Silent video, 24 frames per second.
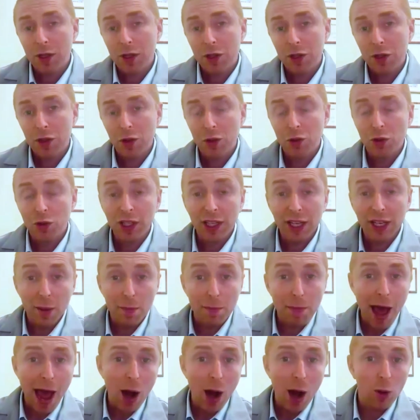to really
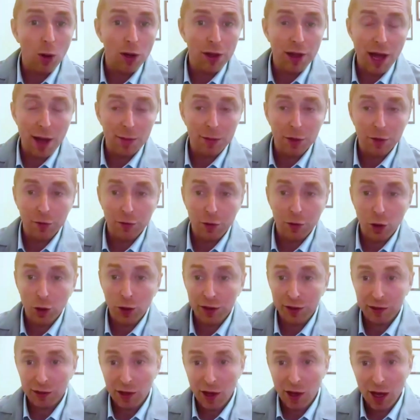empower them to
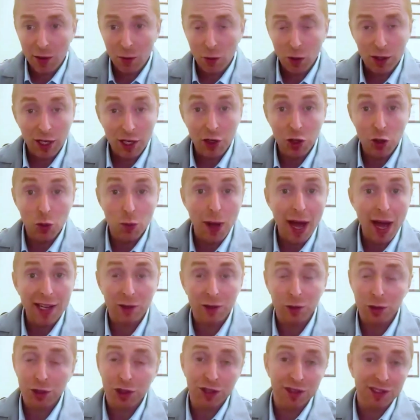focus on what they do
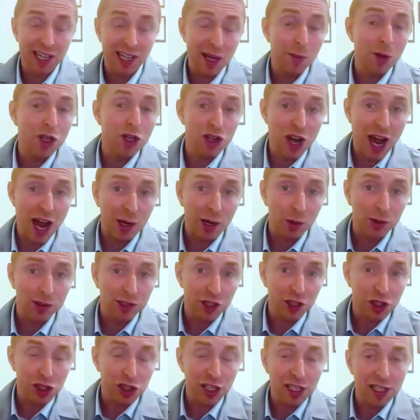best, which is image
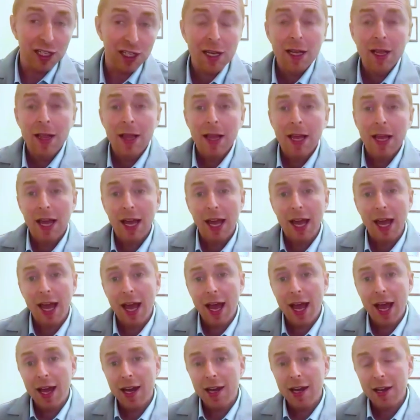acquisition,
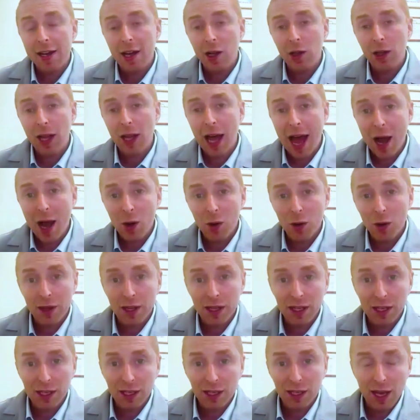and allow
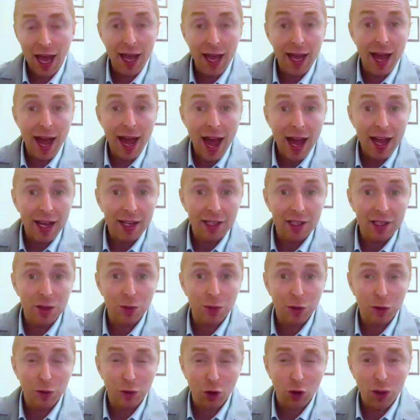the AI to
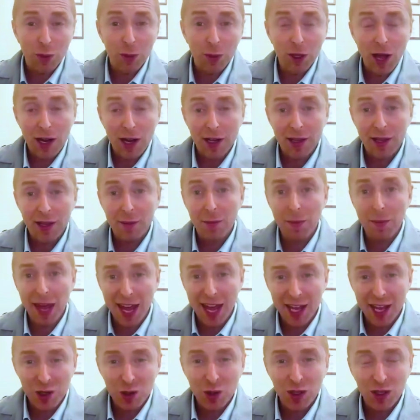perform a lot of the
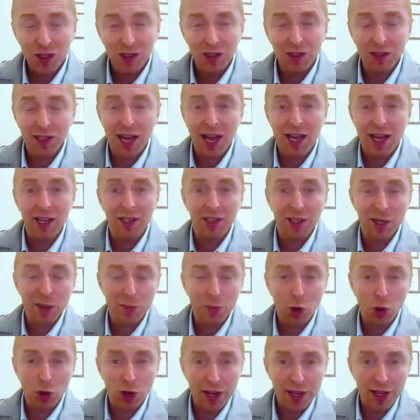manual kind of
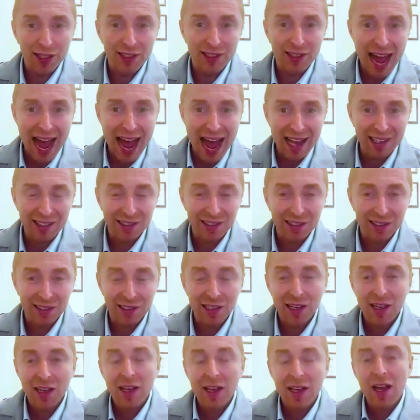laborious
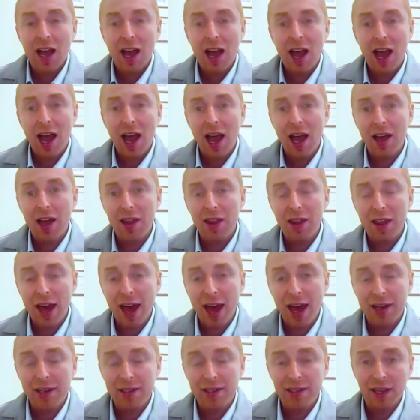tasks
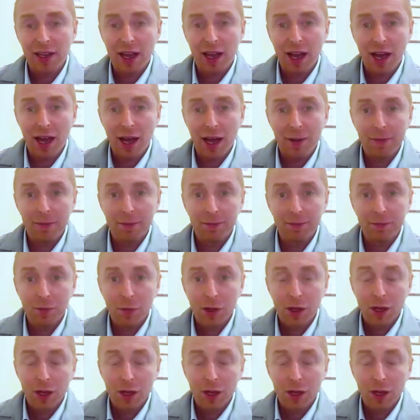that are